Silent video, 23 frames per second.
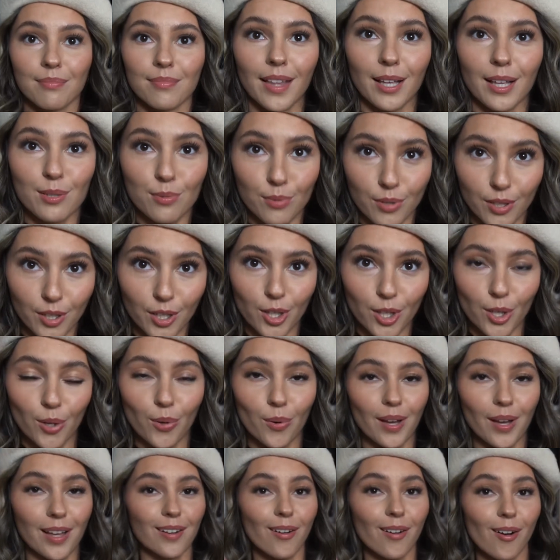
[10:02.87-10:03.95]
that's really cute.
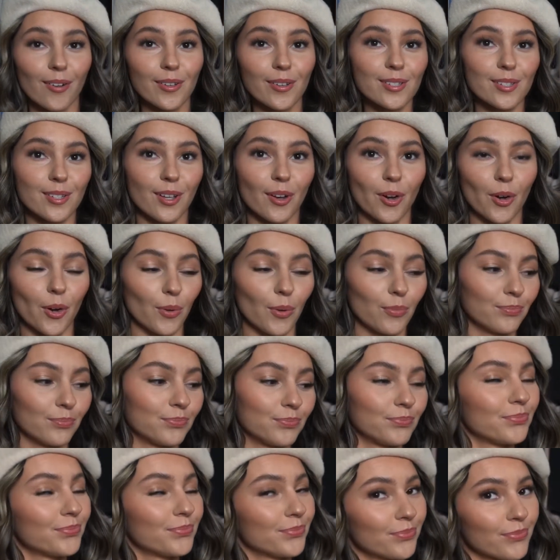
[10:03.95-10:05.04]
And also,
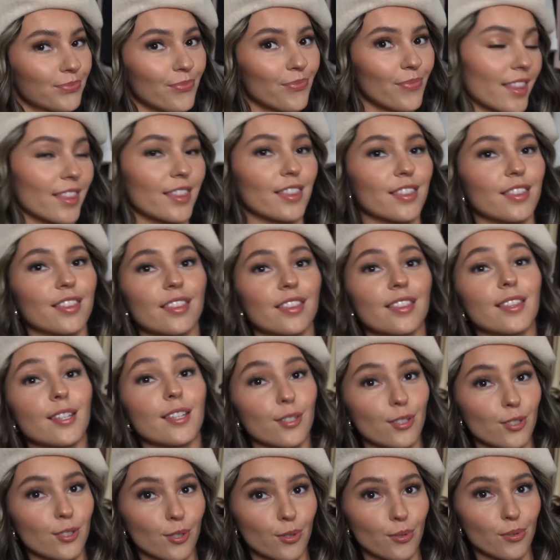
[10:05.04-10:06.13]
the
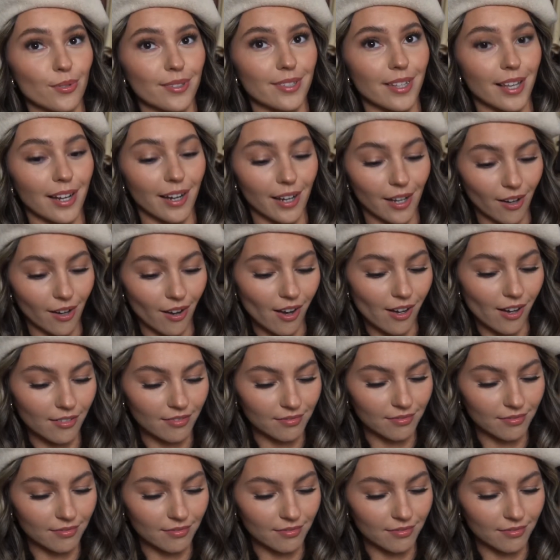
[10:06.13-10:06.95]
shoes that I got